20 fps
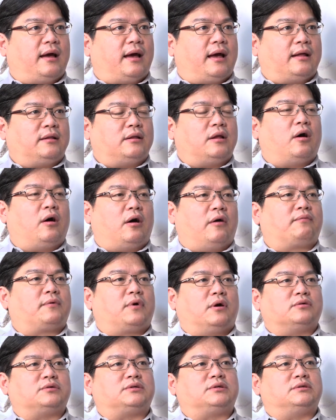and of
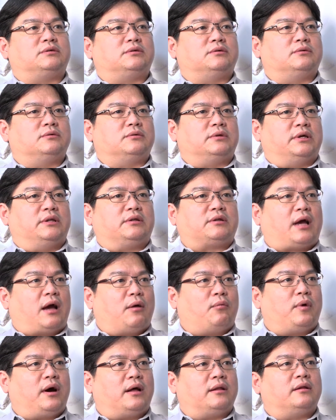course in
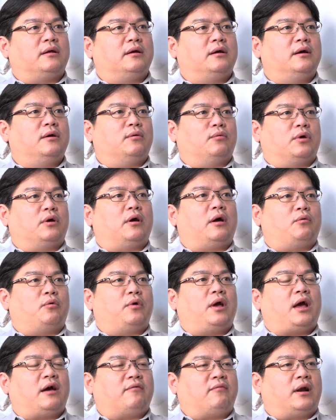Taiwan
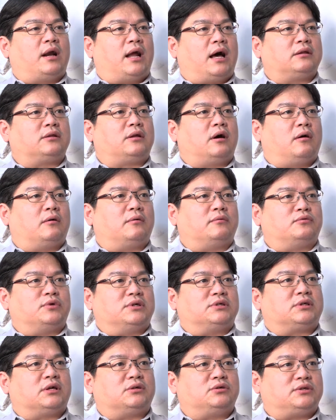we have a lot of
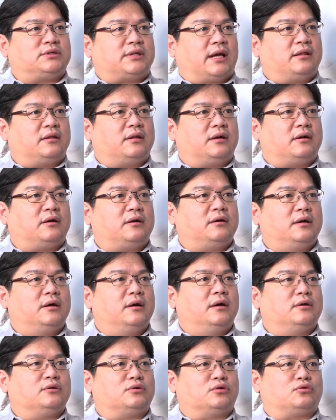research center
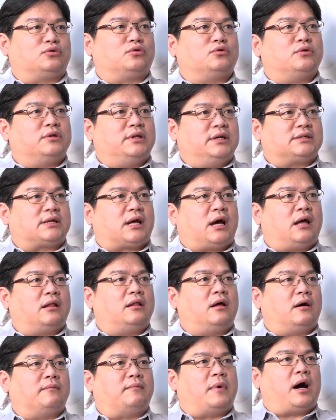to do this
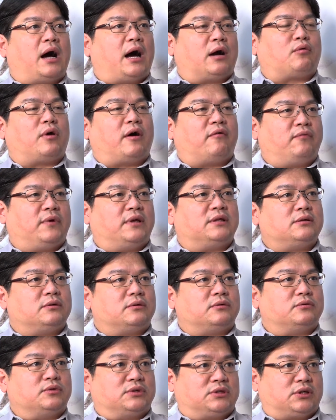kind of aqua feed
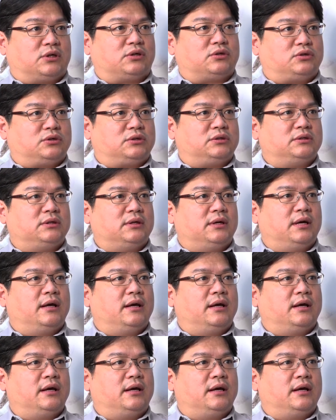research.